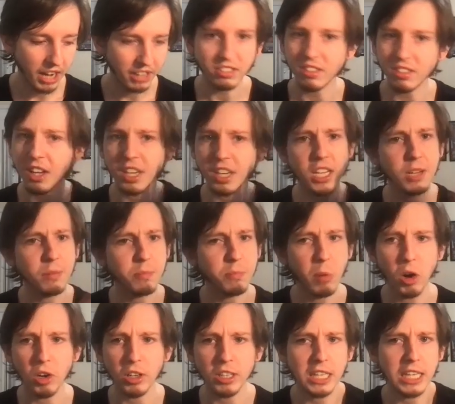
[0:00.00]
I studied
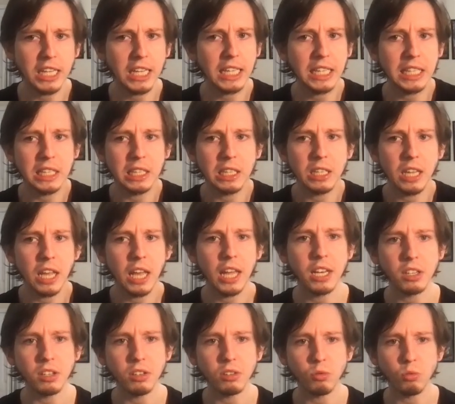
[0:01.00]
marketing
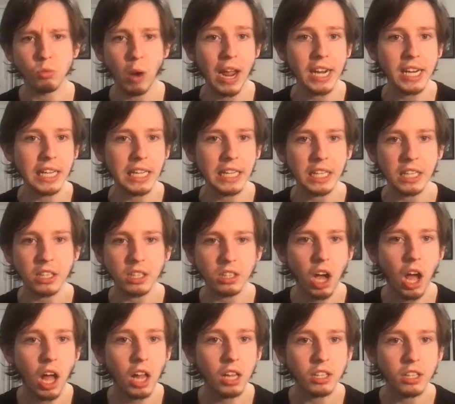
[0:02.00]
and writing in
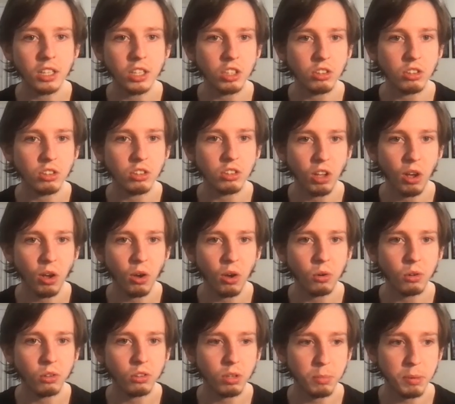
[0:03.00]
college, and
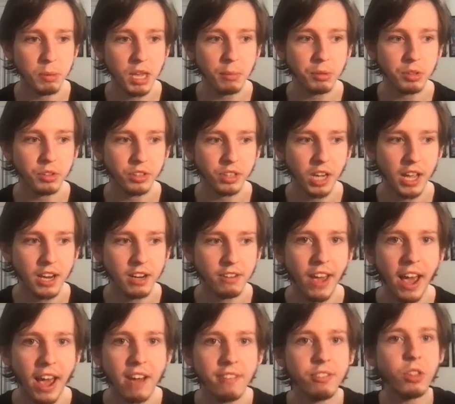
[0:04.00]
so to be able to kind of
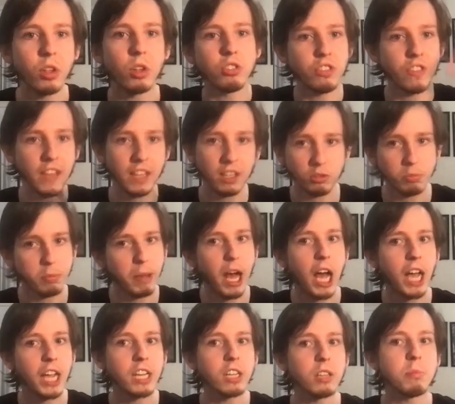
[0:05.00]
have things
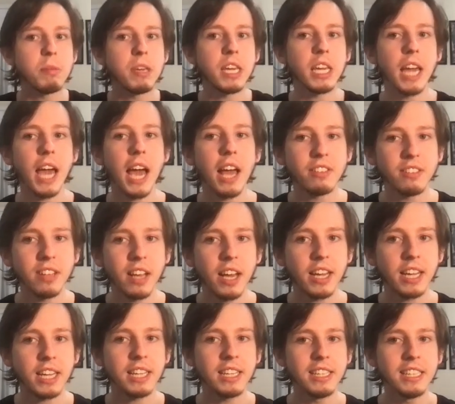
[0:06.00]
behind me as
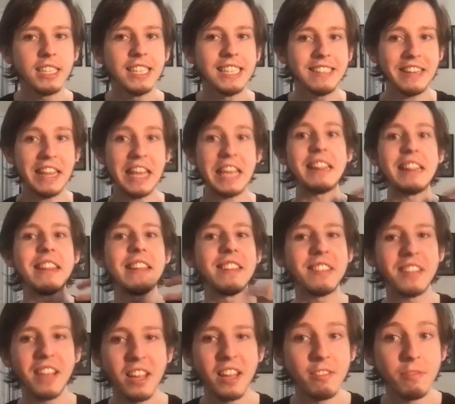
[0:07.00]
I take this
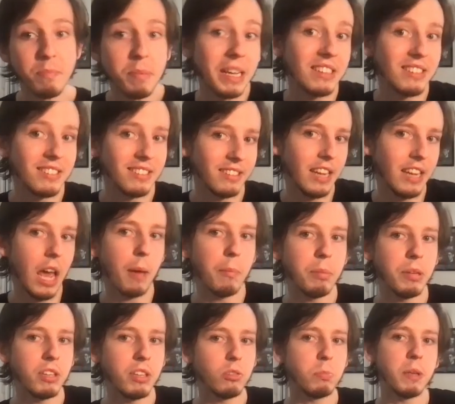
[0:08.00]
kind of big
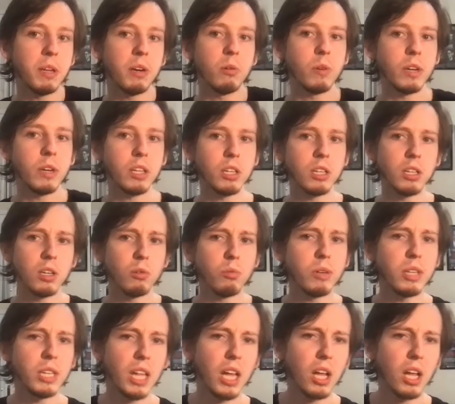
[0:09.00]
step has been a real